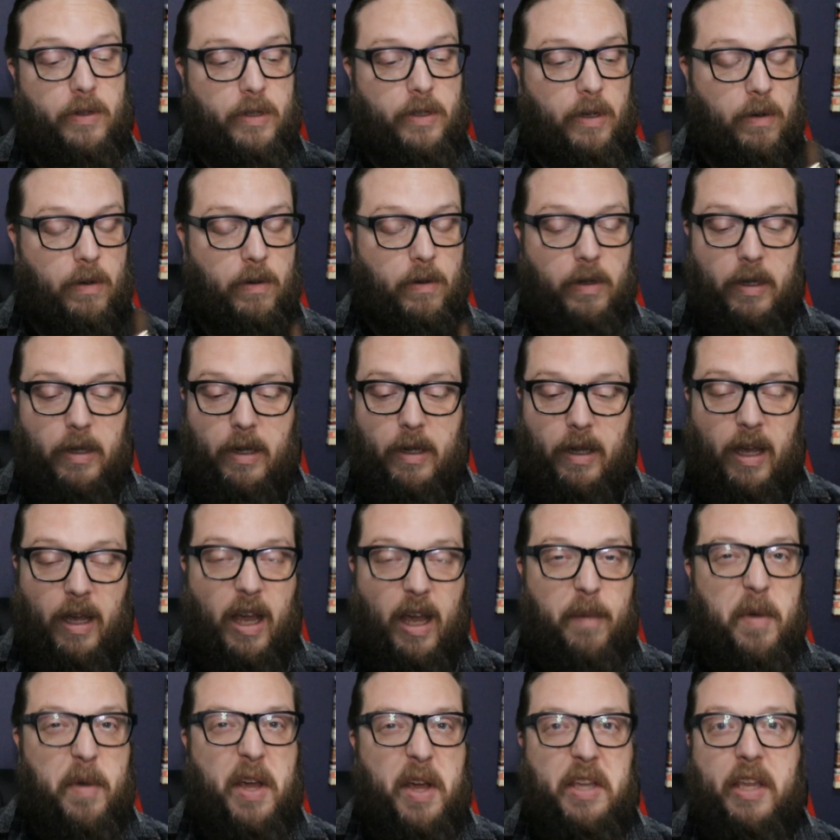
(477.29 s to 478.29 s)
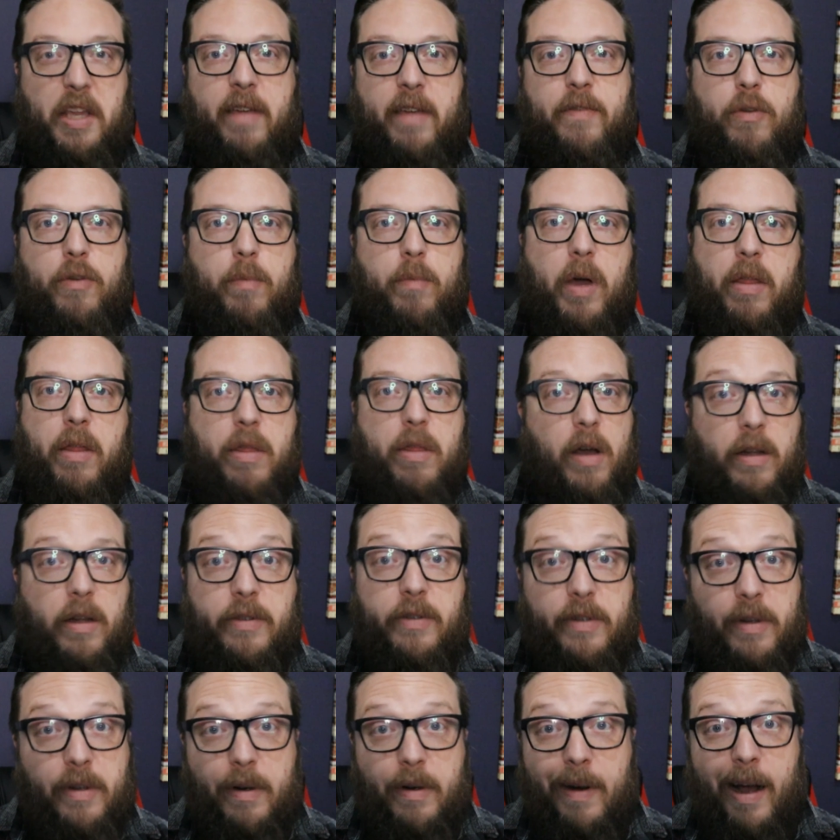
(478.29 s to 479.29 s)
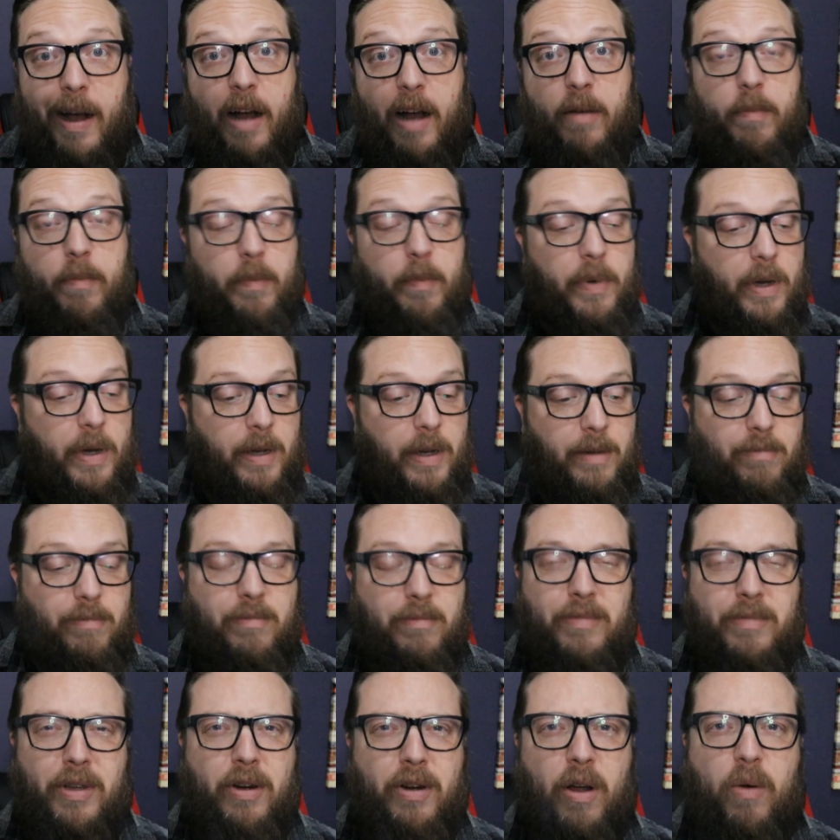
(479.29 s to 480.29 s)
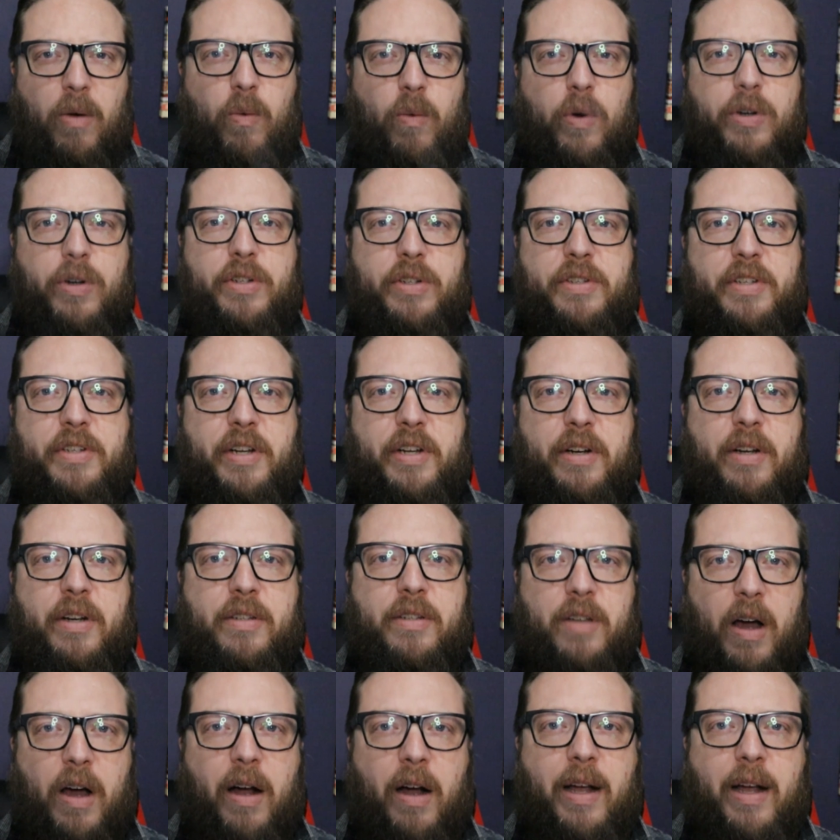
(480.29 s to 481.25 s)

So I might give you my thoughts throughout, but you know, we're just here to talk